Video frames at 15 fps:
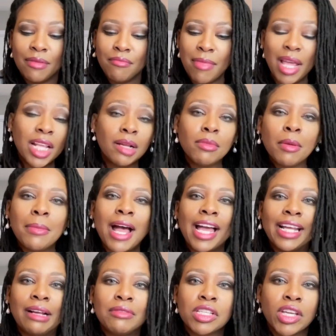made up my
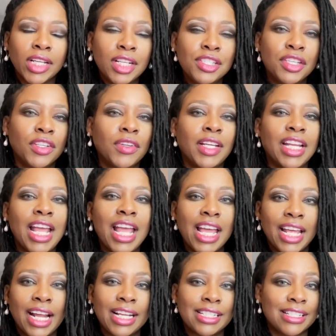mind I was going to do it,
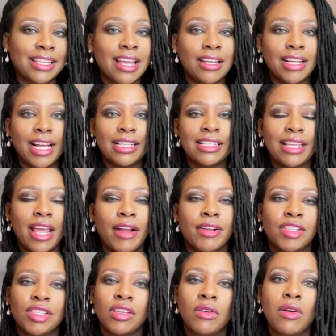and I just kind of got
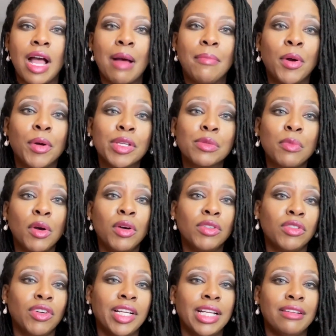scared. So I postponed
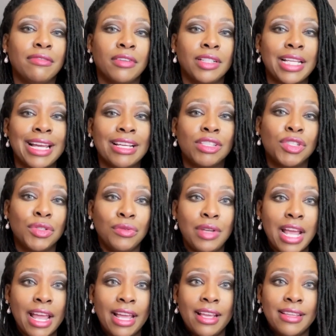on it for like 2
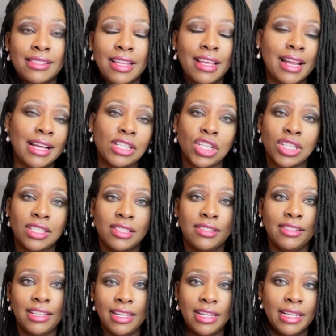days, and I just
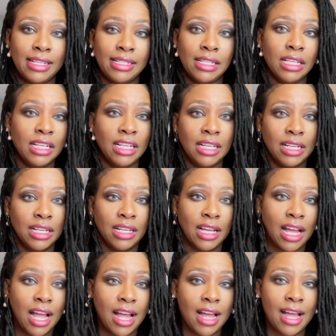didn't
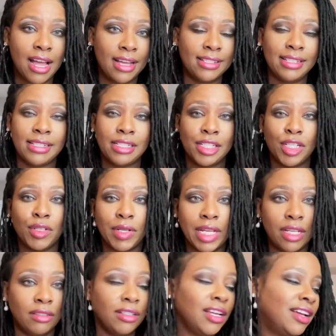do
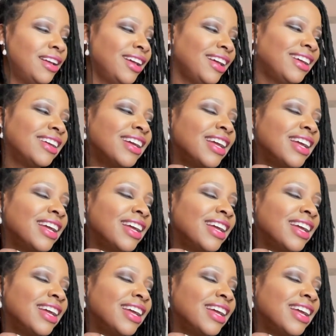it.